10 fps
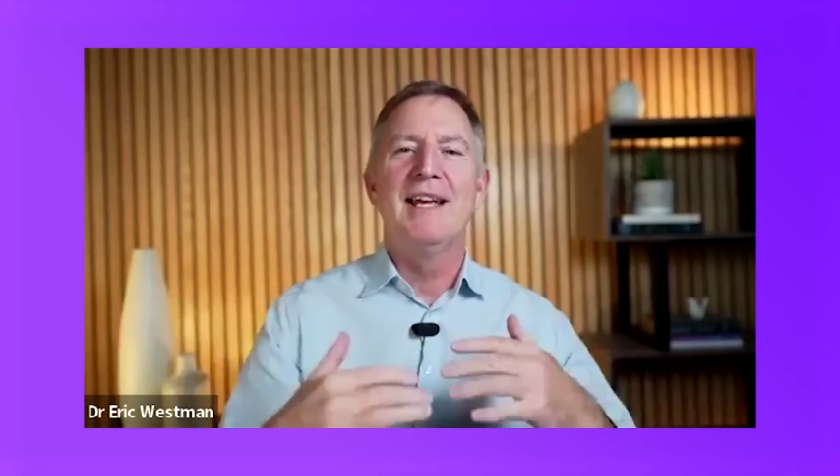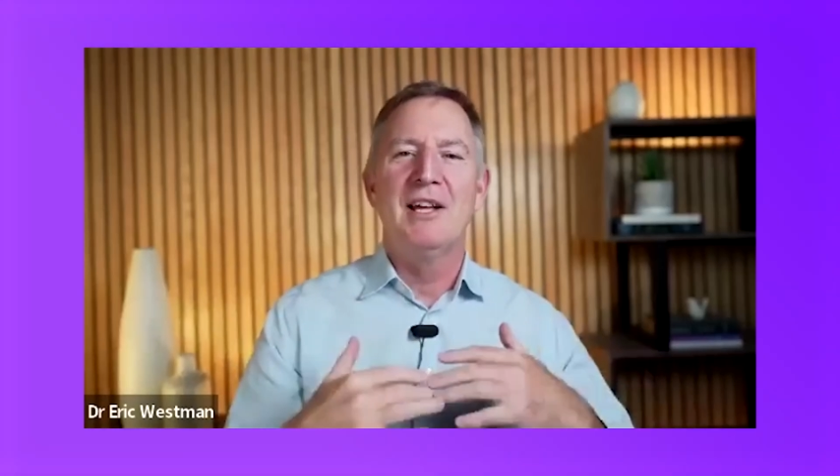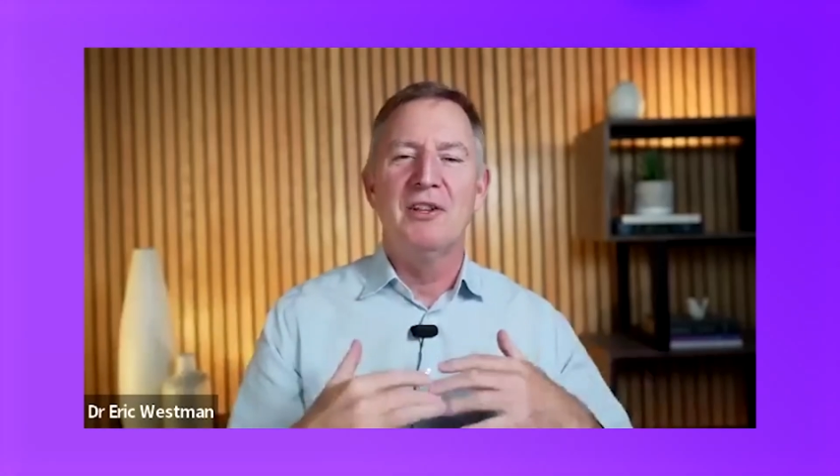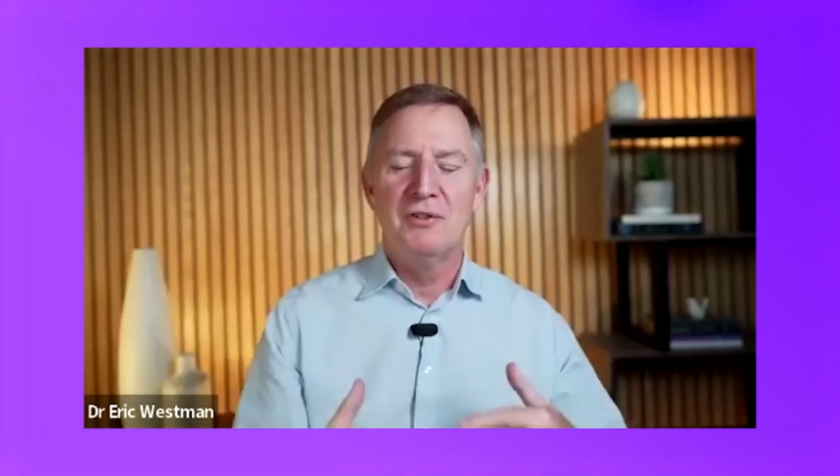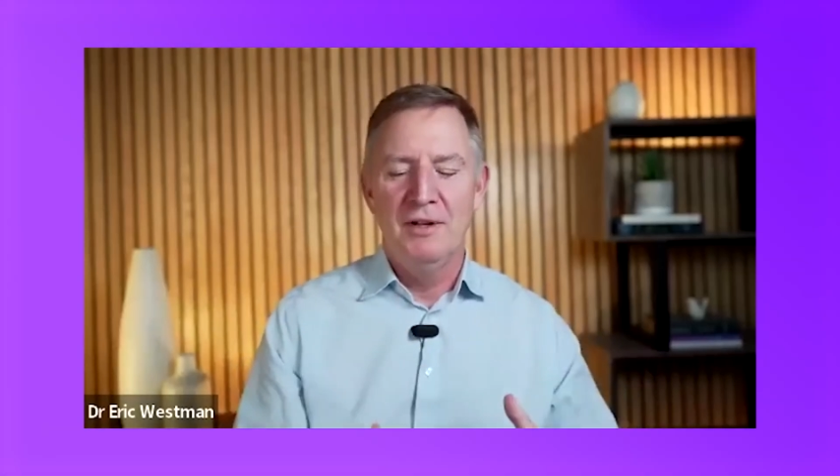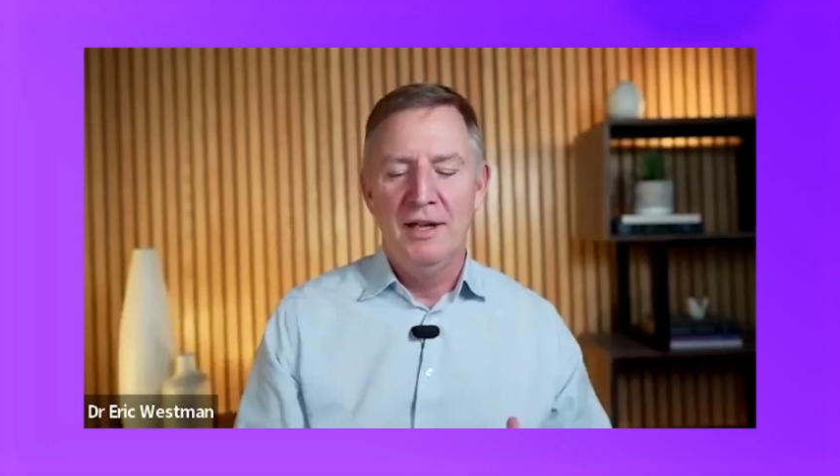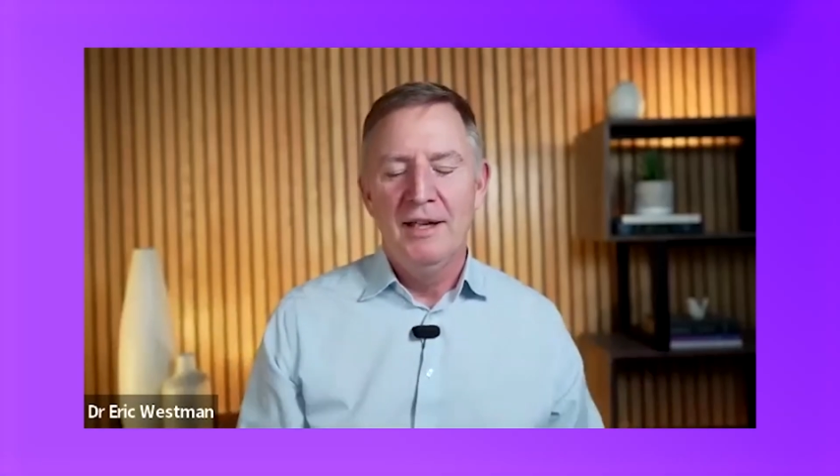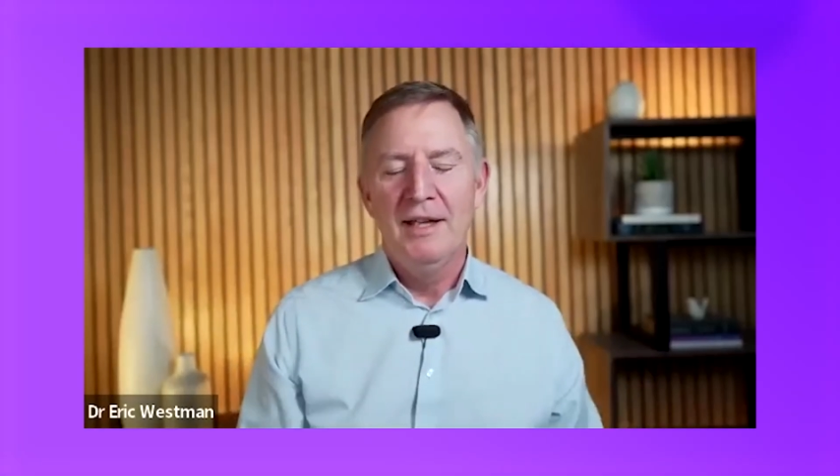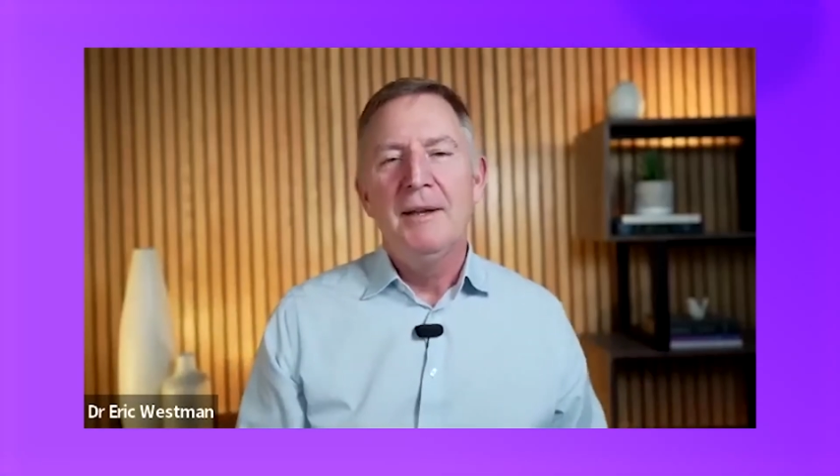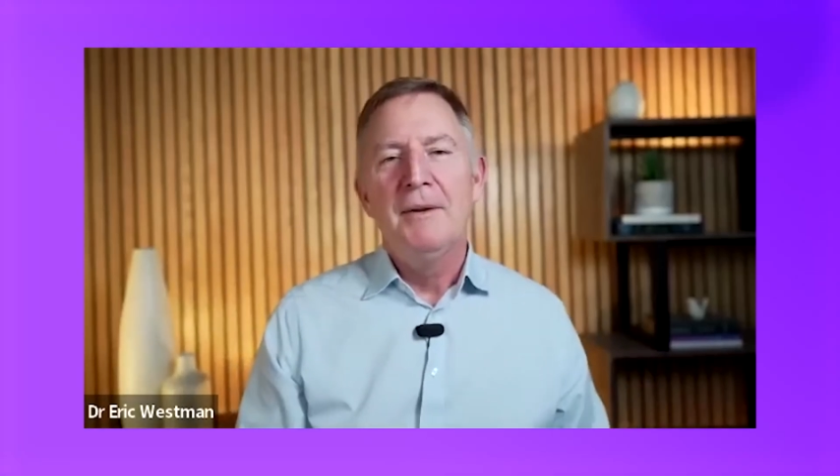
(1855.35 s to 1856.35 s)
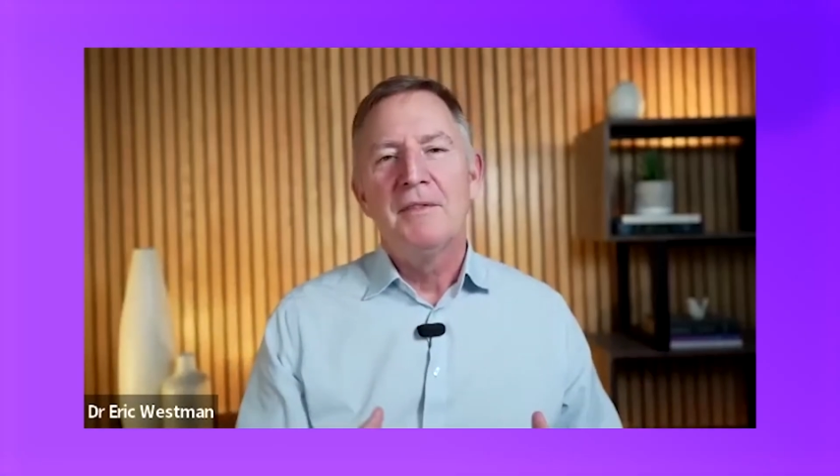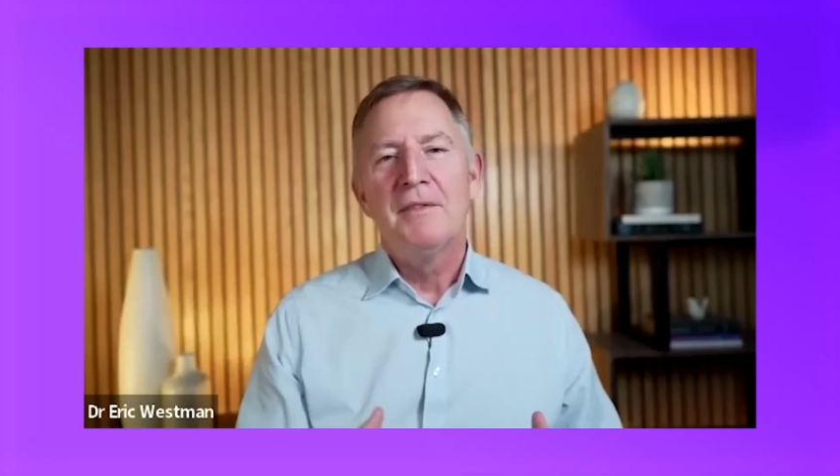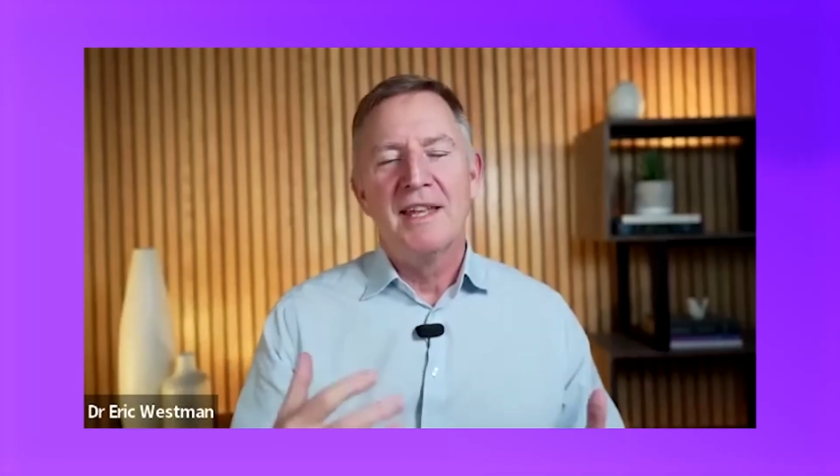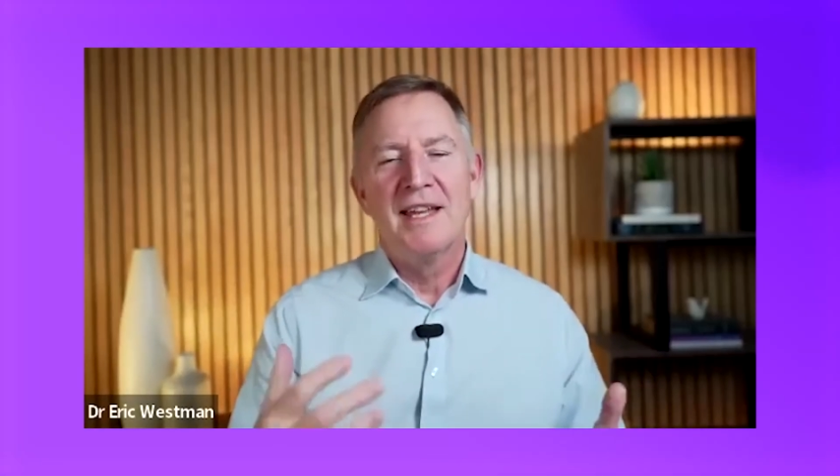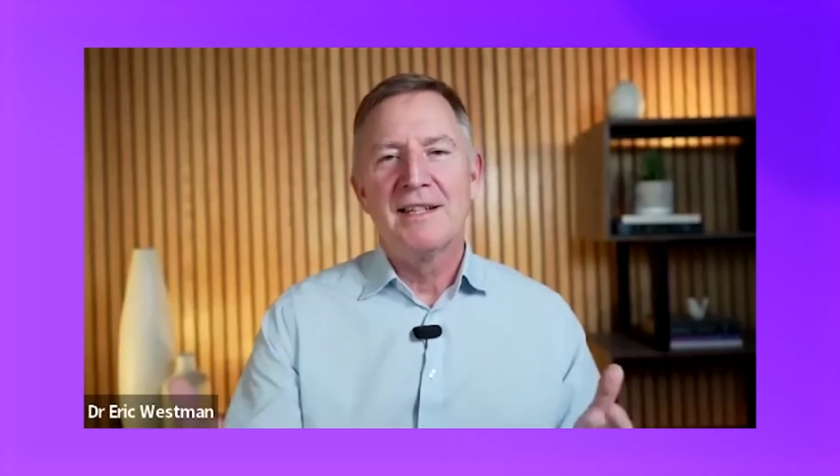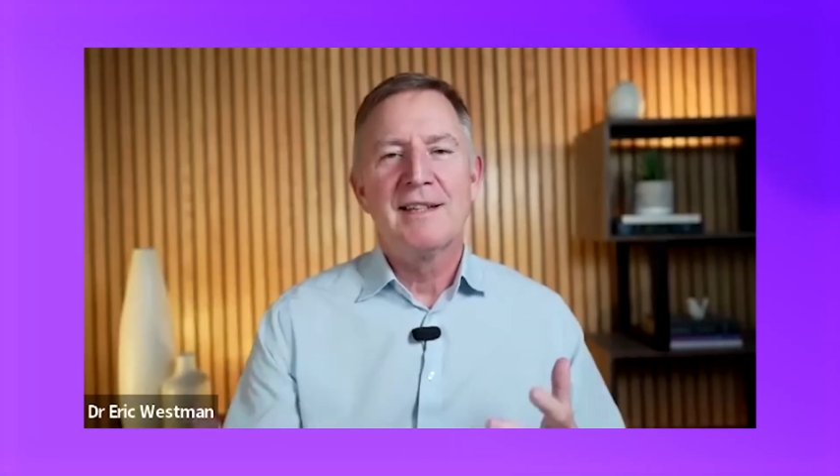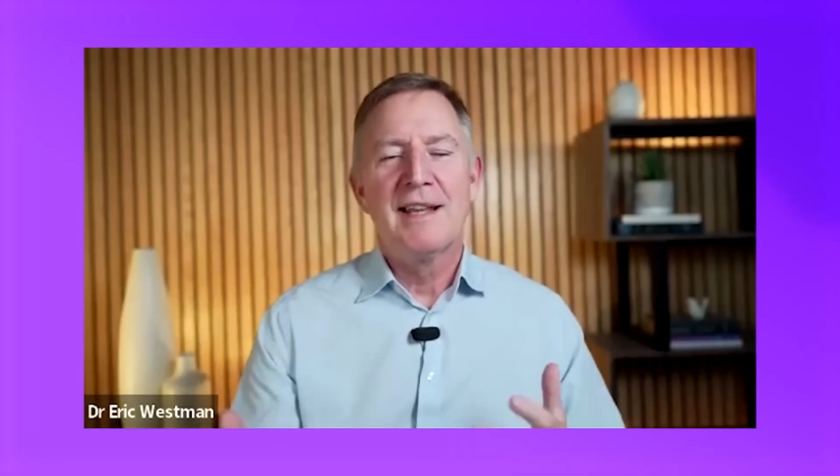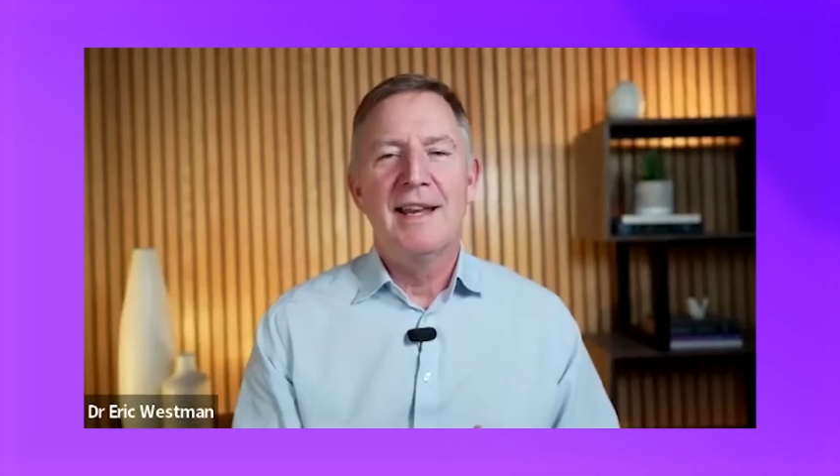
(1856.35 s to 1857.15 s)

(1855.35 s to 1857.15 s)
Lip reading: and tell you things.